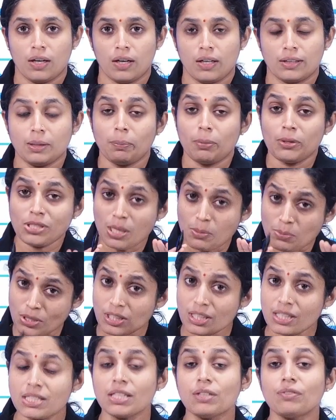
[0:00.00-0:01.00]
The presumption
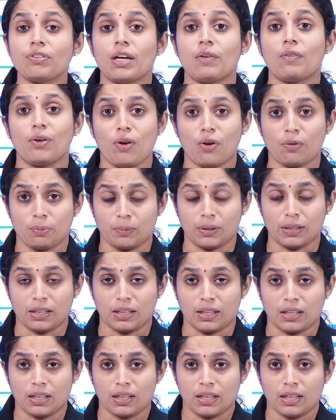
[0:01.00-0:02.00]
is in favor of me
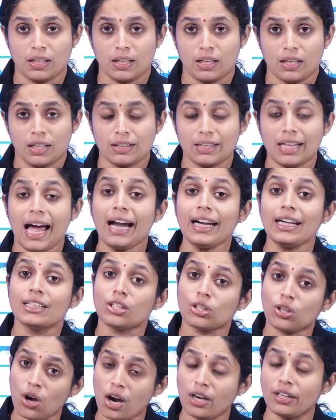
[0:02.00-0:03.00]
that the
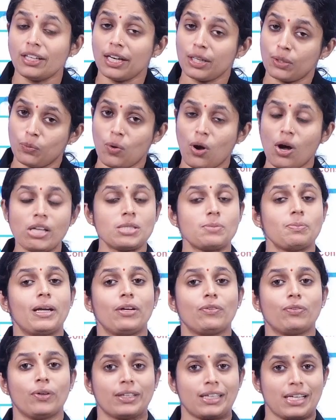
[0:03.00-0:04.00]
contract was made
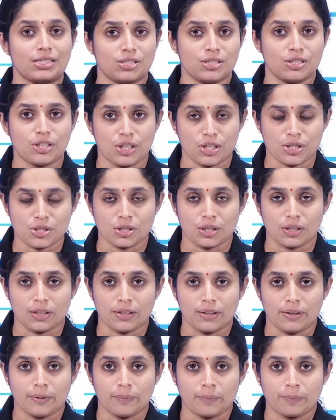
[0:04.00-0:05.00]
for consideration,
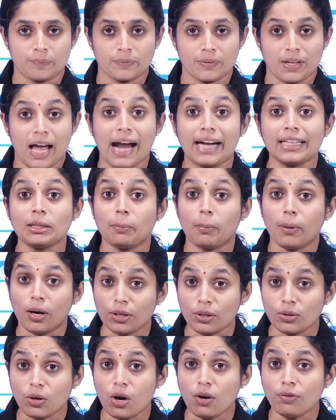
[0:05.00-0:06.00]
and the
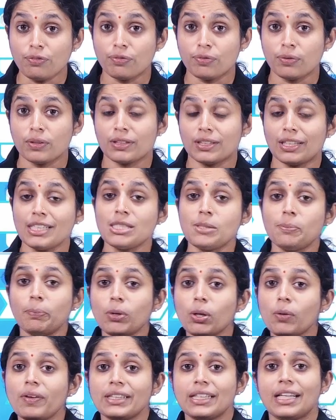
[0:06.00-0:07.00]
burden of
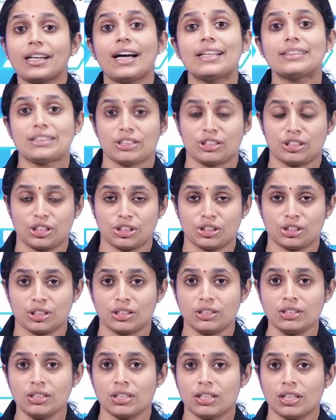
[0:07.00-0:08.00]
disproving the
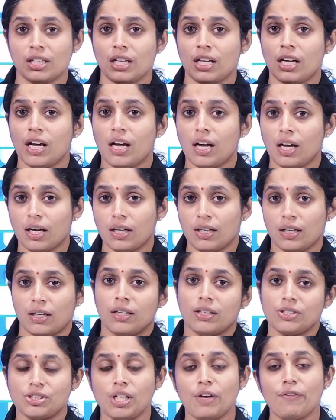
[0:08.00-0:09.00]
consideration
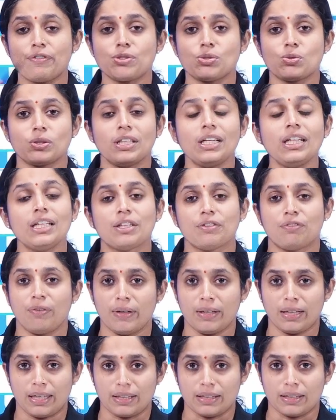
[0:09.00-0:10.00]
shifts to the
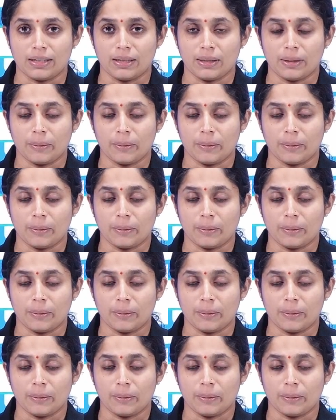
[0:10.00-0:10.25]
defendant.